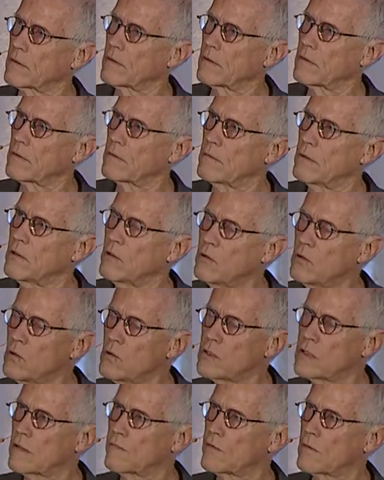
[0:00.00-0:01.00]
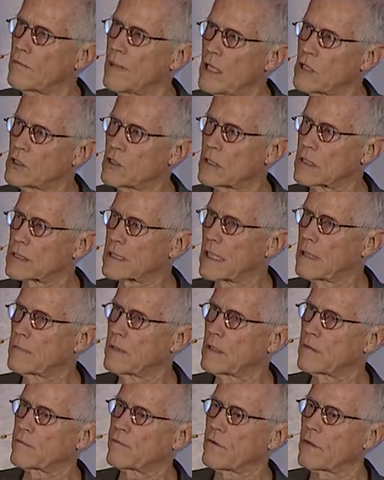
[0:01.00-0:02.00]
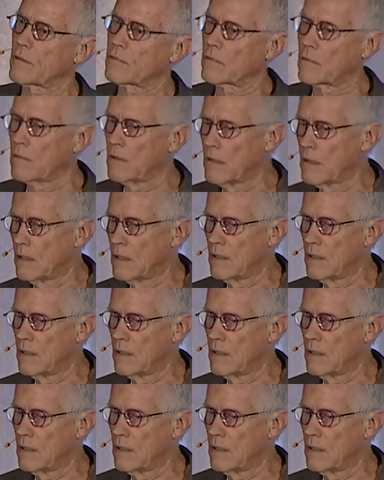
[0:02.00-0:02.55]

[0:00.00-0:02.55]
the, the news, the information is coming from